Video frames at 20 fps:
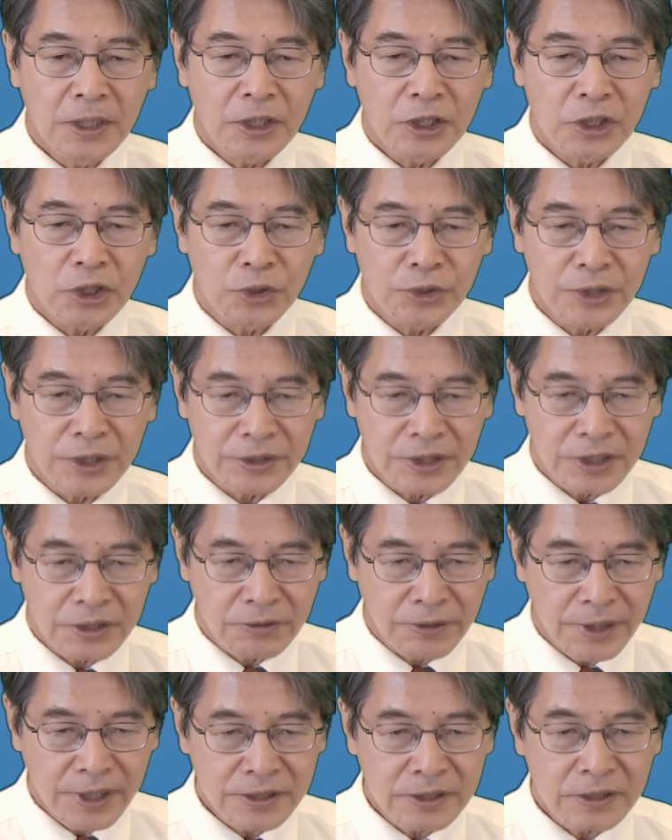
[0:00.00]
using
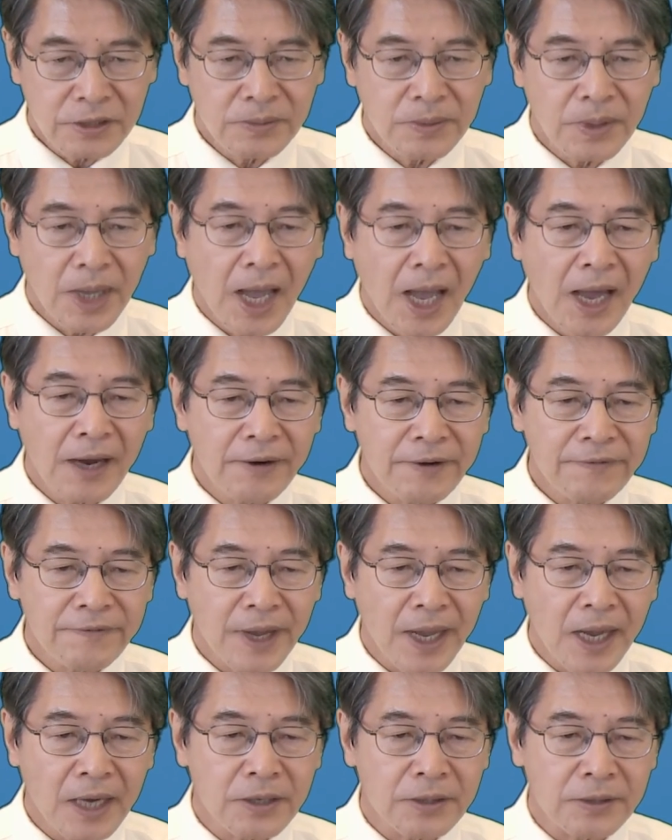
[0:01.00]
declaration of the RF
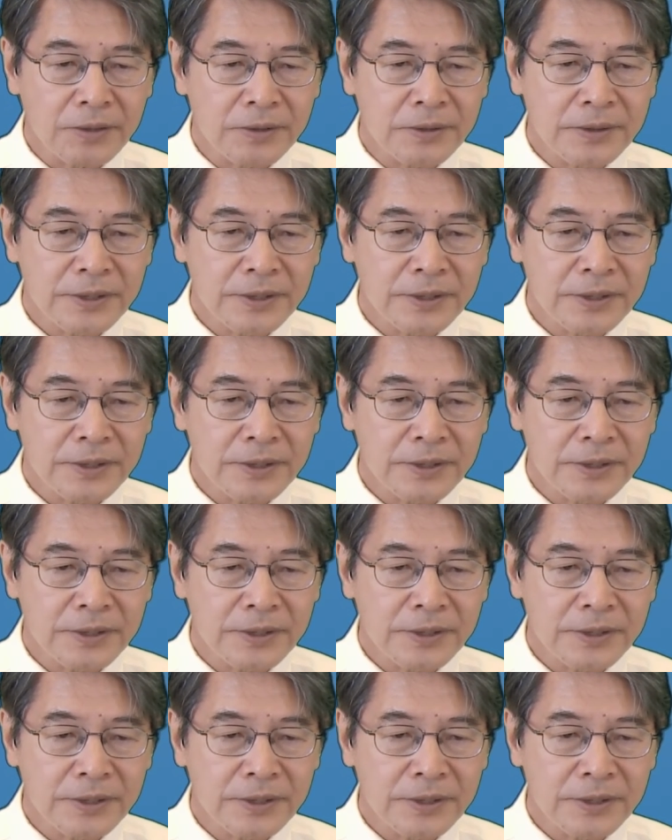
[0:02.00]
echo